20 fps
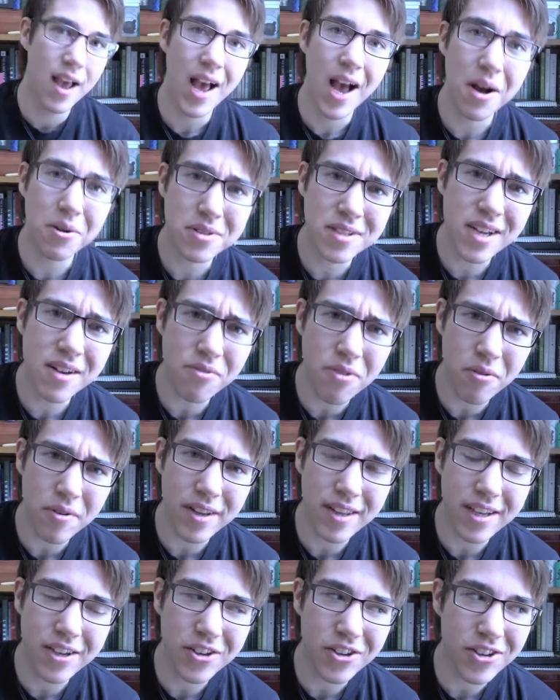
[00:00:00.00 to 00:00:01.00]
I was never
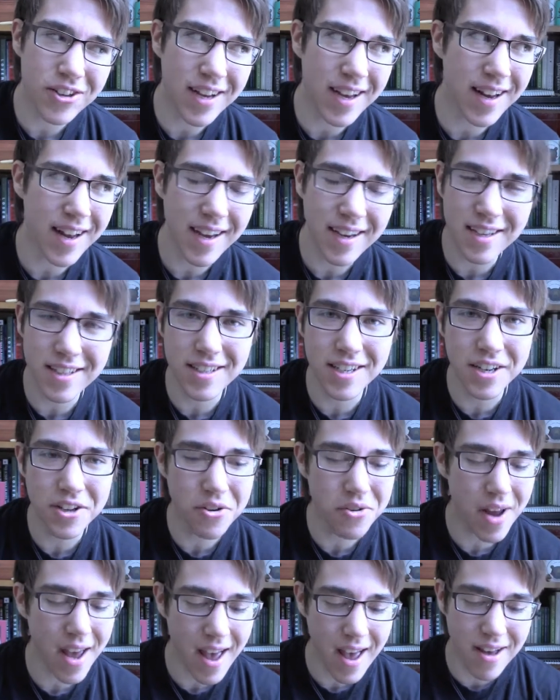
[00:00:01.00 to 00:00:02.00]
really good, and I continue
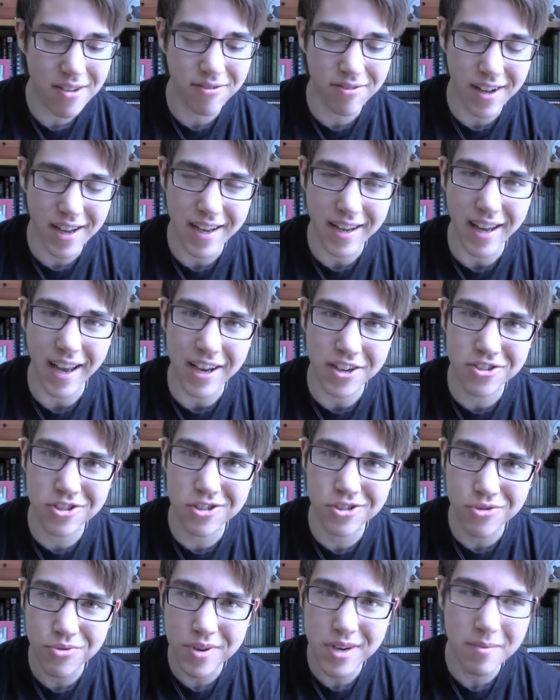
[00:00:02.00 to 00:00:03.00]
to have, like,
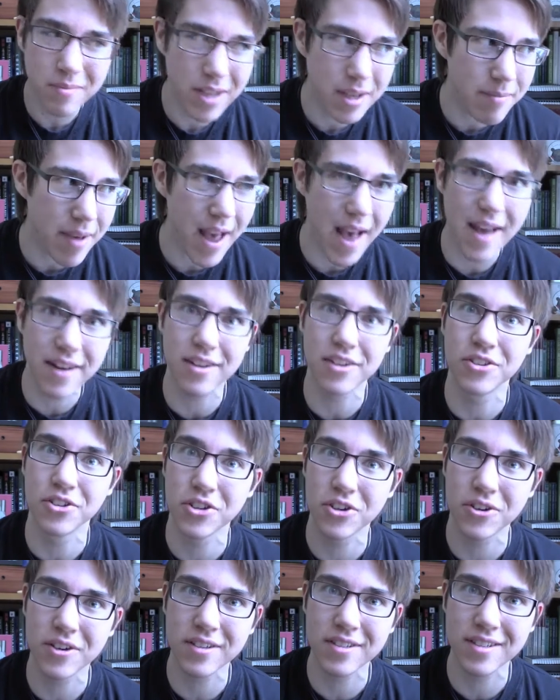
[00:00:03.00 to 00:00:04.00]
extremely bad
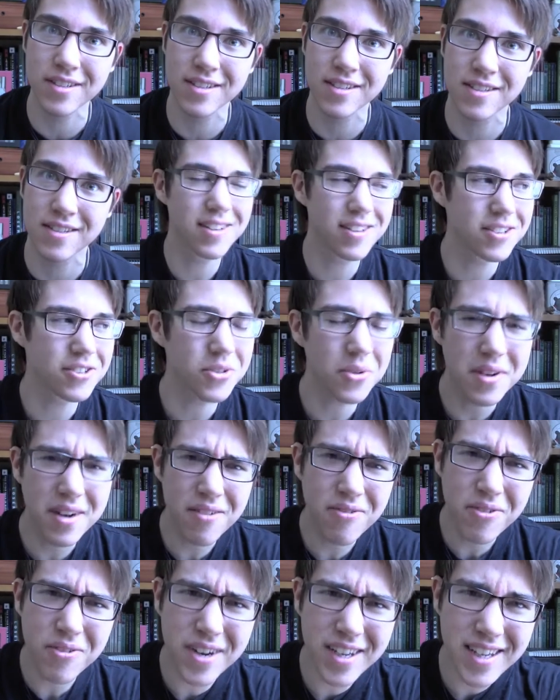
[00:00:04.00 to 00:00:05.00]
endurance. So I
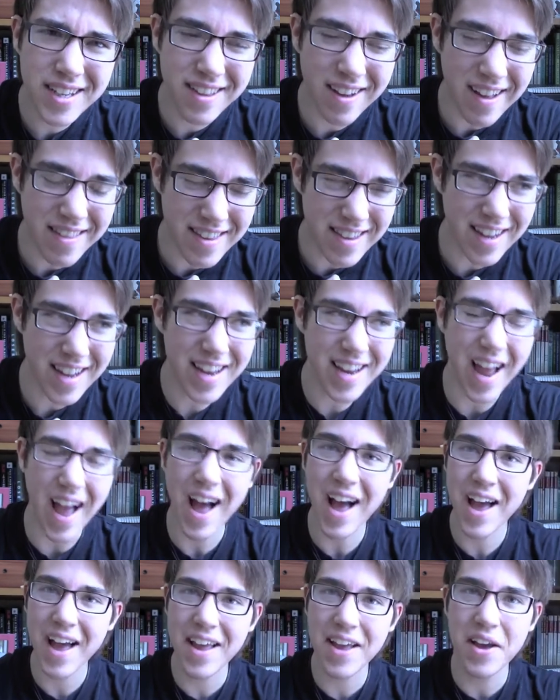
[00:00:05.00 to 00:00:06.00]
never really thought that, like,
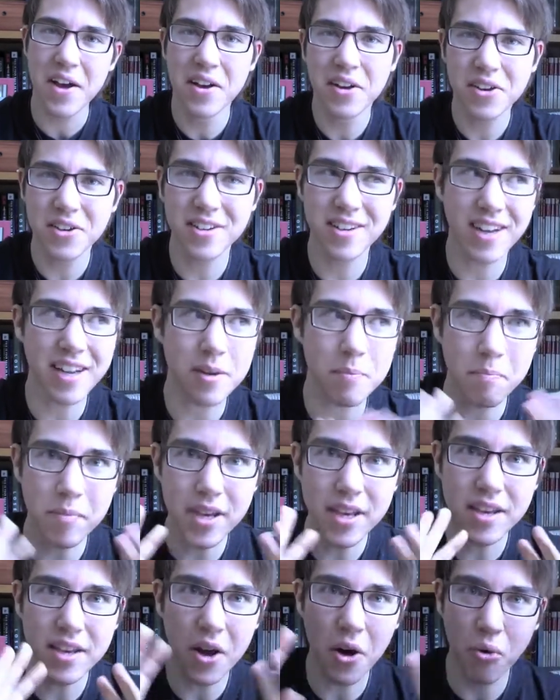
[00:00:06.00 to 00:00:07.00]
I could, like,
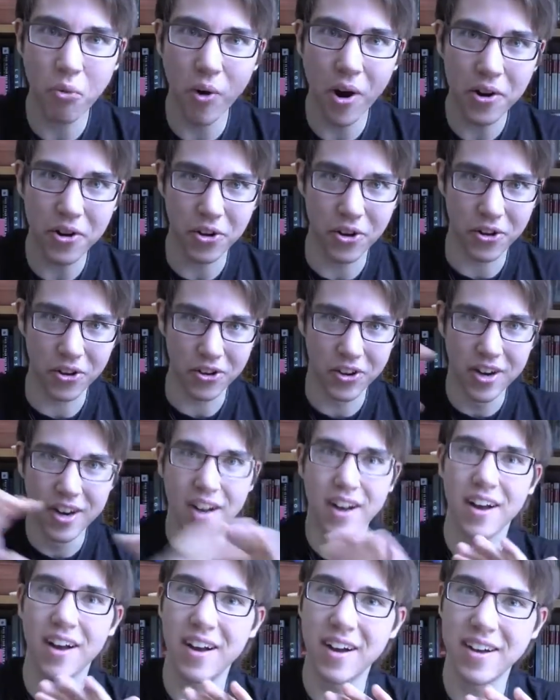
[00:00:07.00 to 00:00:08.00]
be a runner
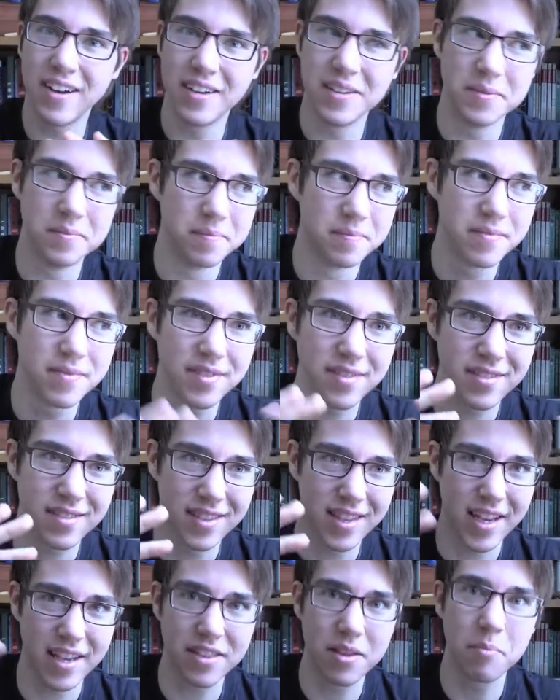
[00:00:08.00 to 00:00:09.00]
um,
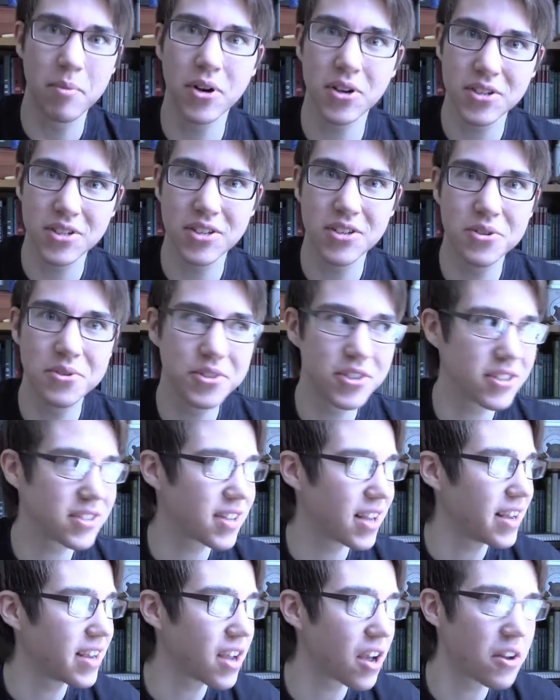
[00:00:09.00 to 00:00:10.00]
like the person who just
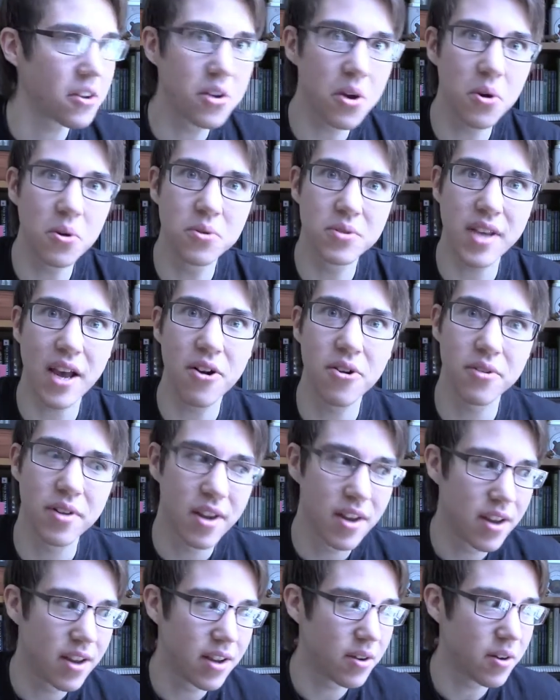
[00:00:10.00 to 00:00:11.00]
like goes out
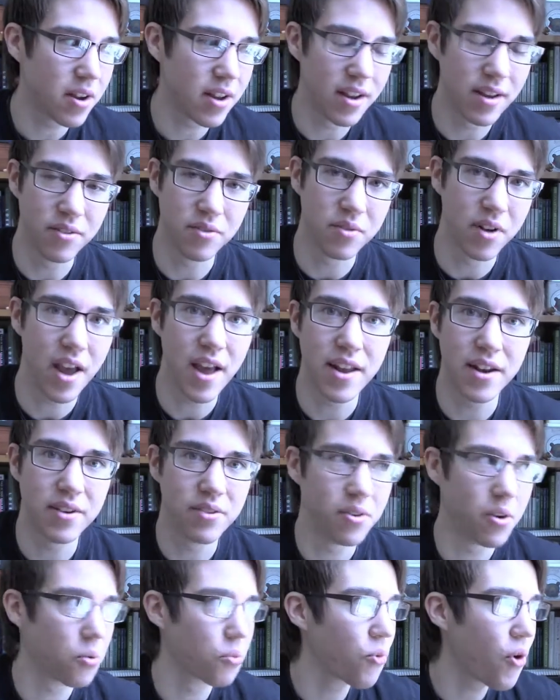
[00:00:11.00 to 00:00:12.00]
and
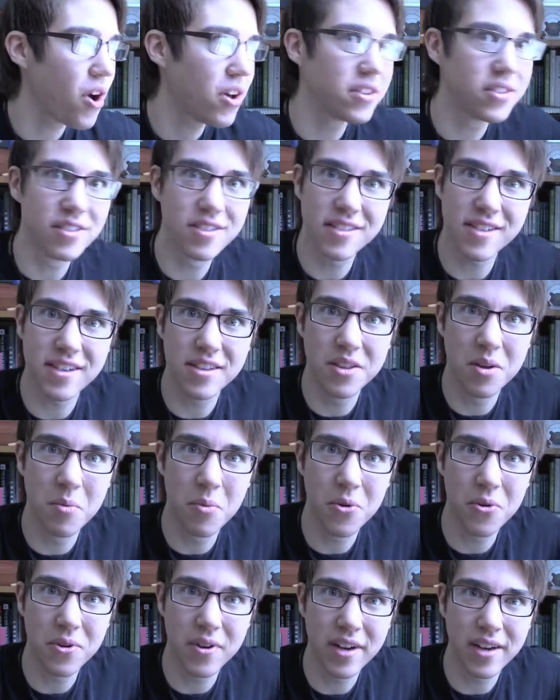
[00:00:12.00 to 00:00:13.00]
and runs in the
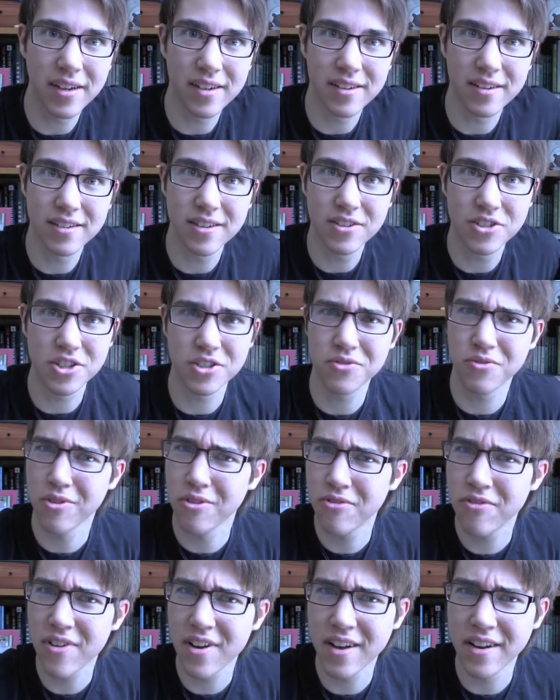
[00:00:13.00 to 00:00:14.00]
morning just for
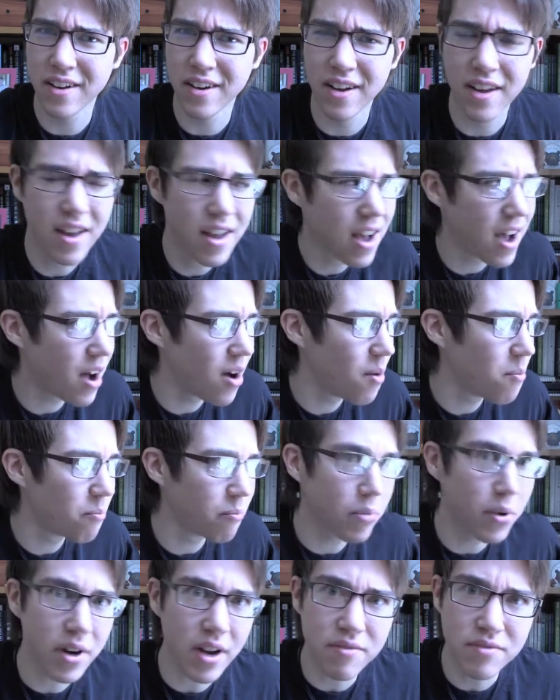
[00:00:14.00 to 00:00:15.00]
fun. Um,
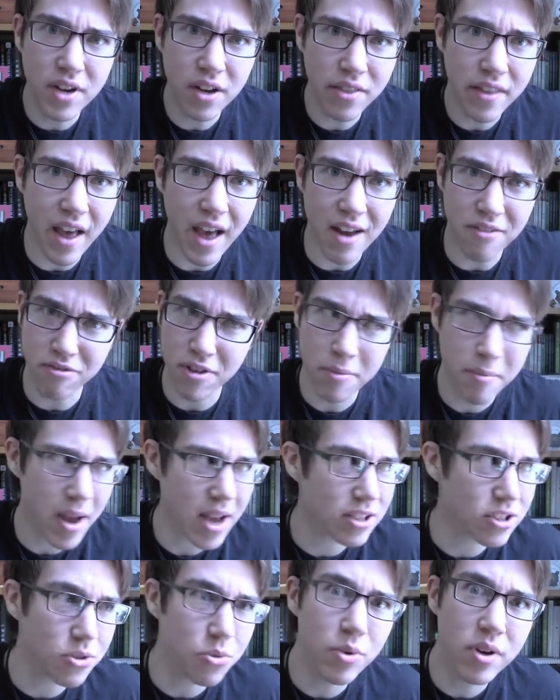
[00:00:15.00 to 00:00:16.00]
but I've done that for the
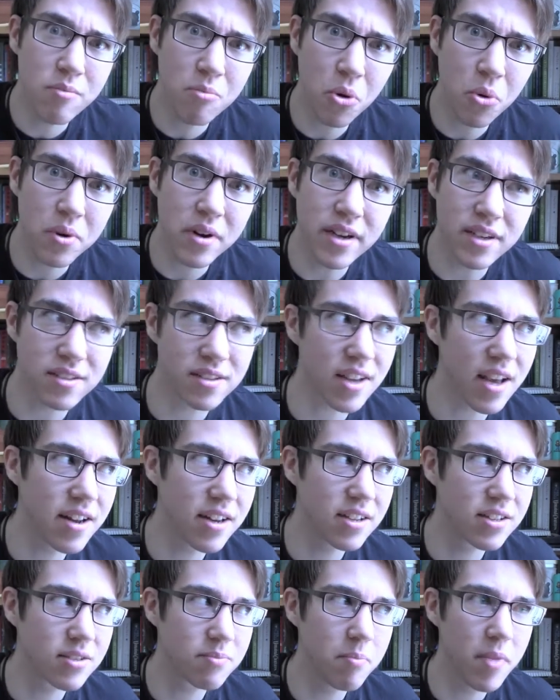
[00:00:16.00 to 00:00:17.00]
past three mornings, and
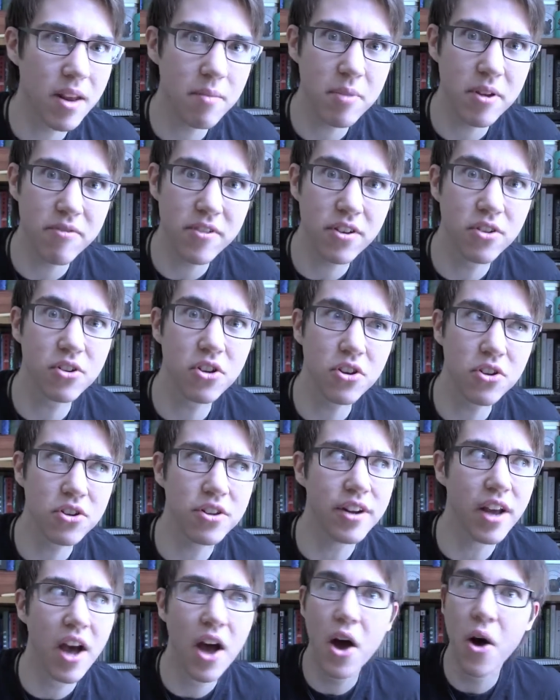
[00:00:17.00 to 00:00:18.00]
it's made me feel
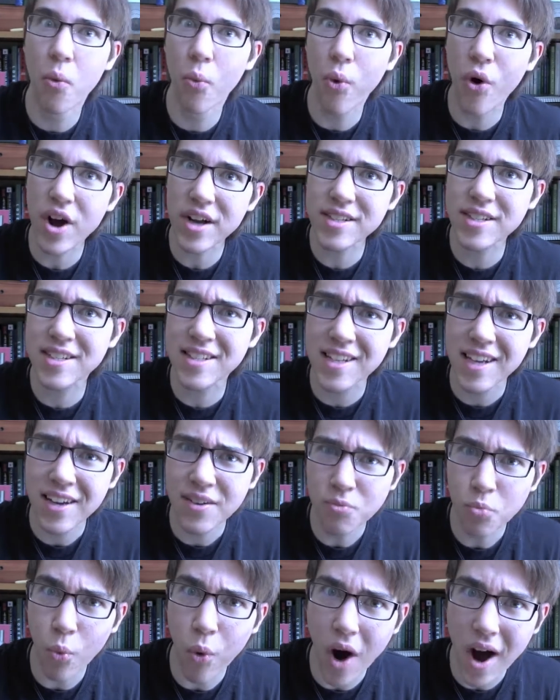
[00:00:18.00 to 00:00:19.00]
good. What?
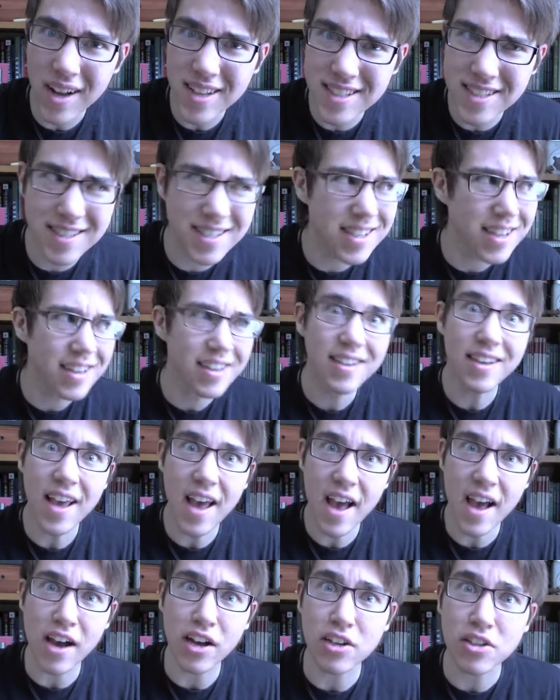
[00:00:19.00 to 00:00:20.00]
What?
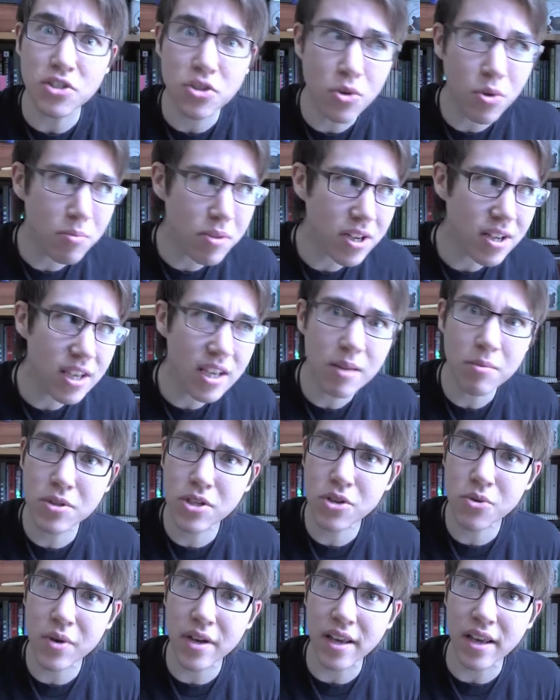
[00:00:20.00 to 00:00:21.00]
Yeah, so I'm gonna keep
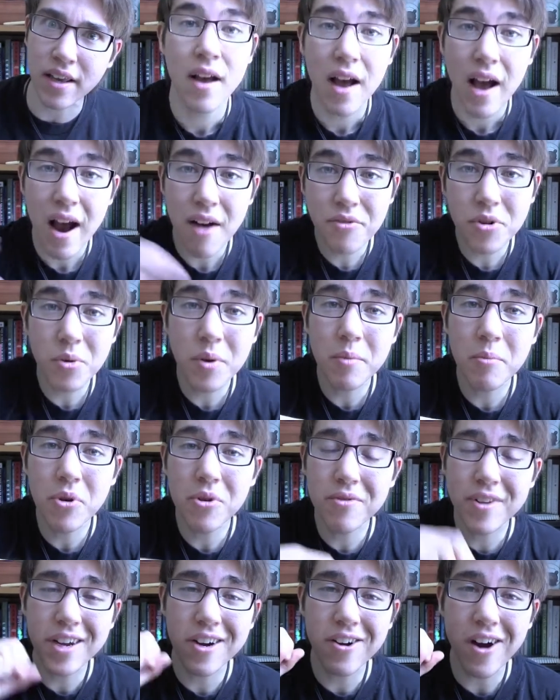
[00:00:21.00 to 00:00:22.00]
doing it. After we
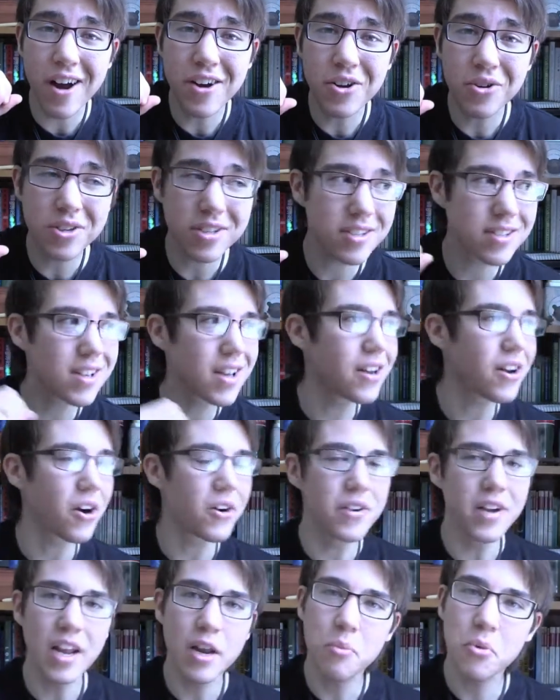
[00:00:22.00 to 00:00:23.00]
moved here, I noticed that our
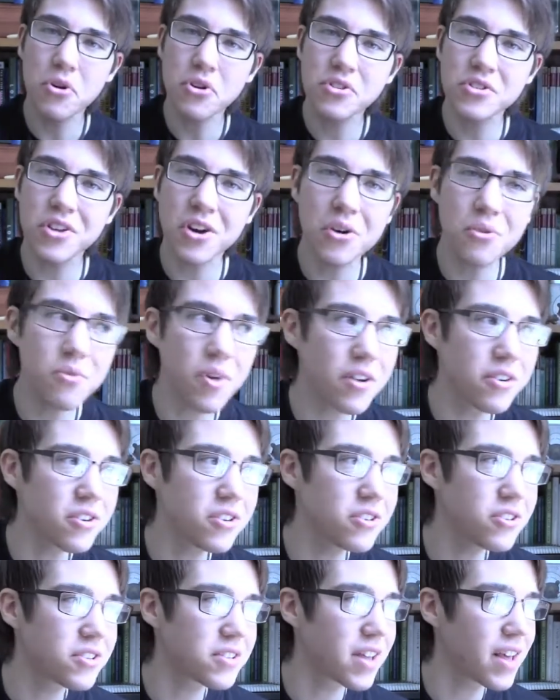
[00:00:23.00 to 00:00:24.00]
neighbors are
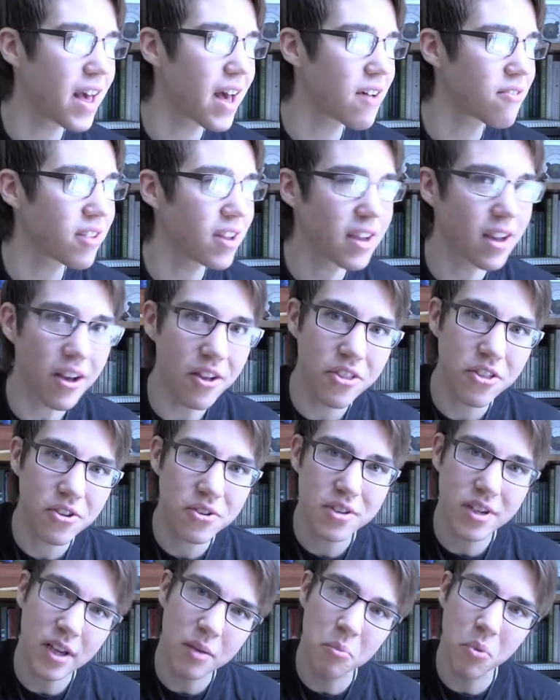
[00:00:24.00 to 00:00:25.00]
runners. They have like a
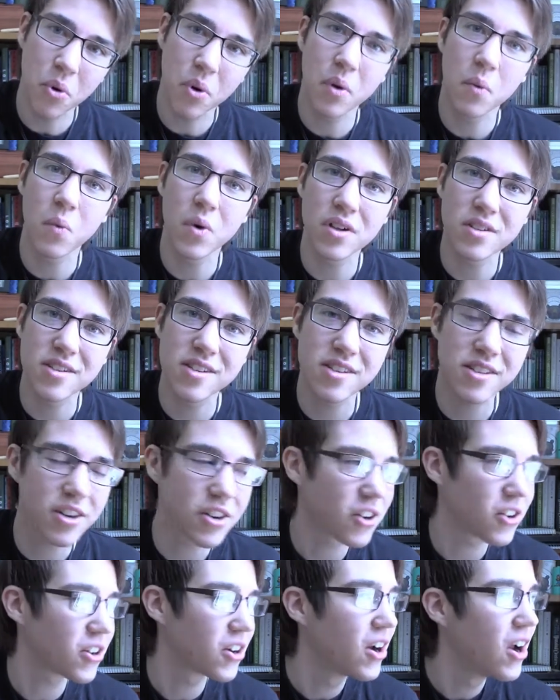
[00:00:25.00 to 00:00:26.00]
13.1
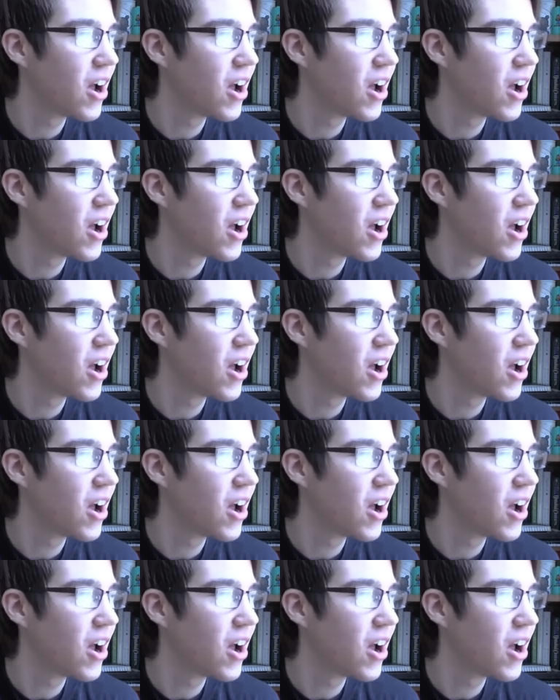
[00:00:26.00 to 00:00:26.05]
sticker